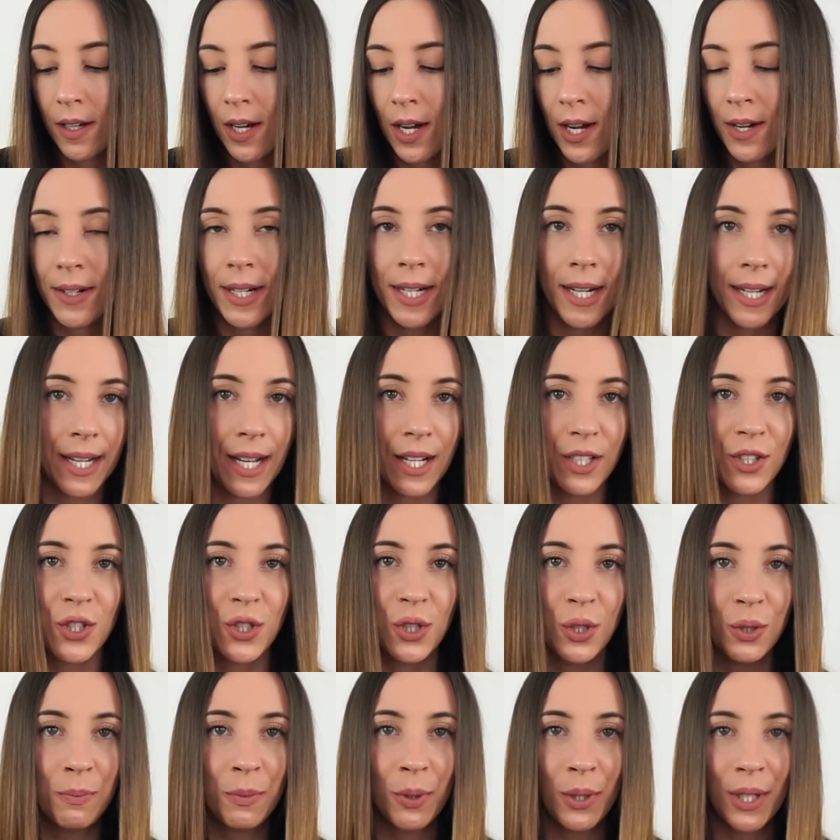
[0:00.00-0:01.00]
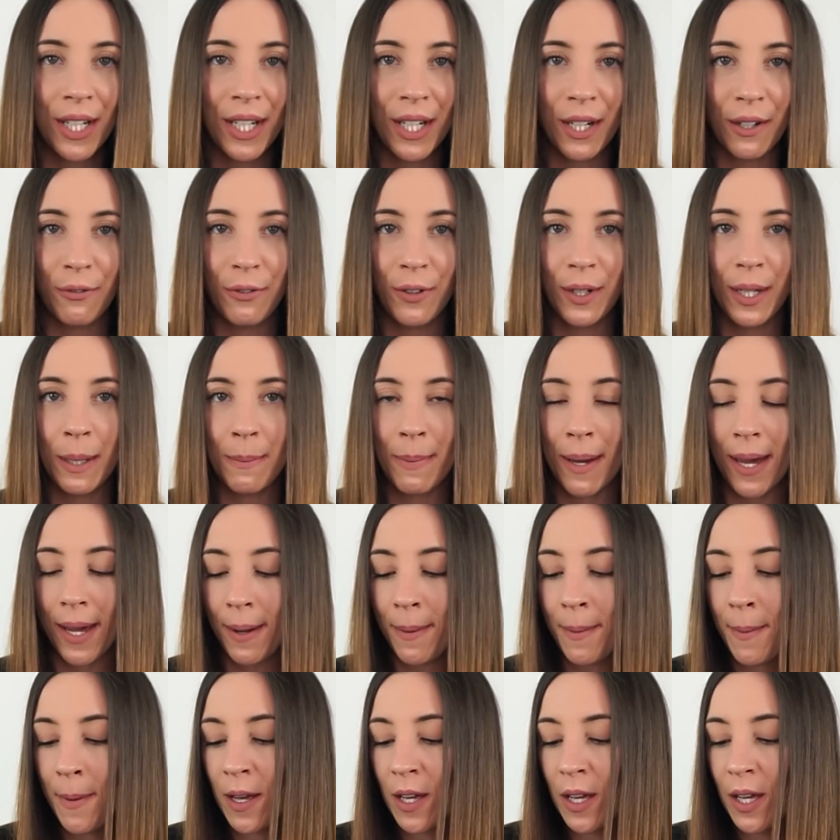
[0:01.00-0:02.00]
All right, I got 2 more here for
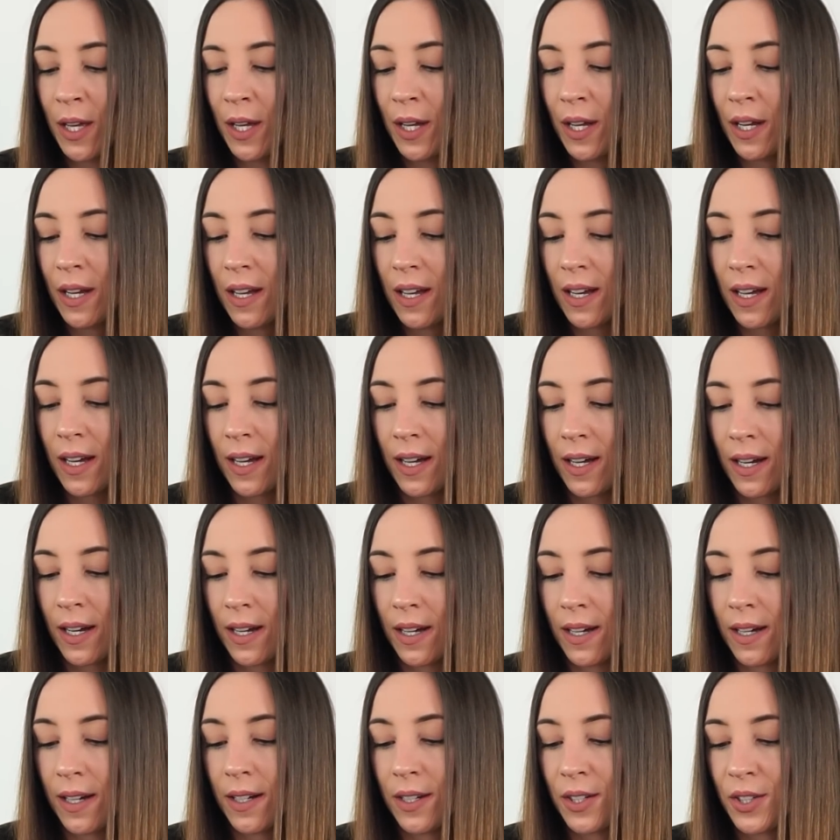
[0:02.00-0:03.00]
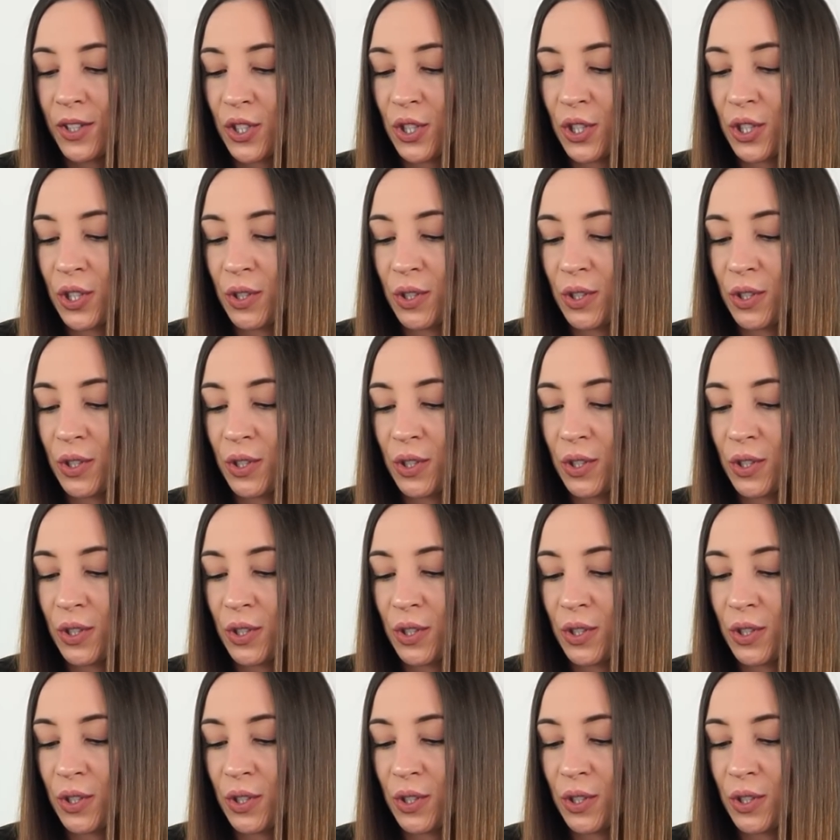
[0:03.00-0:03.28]
eBay. A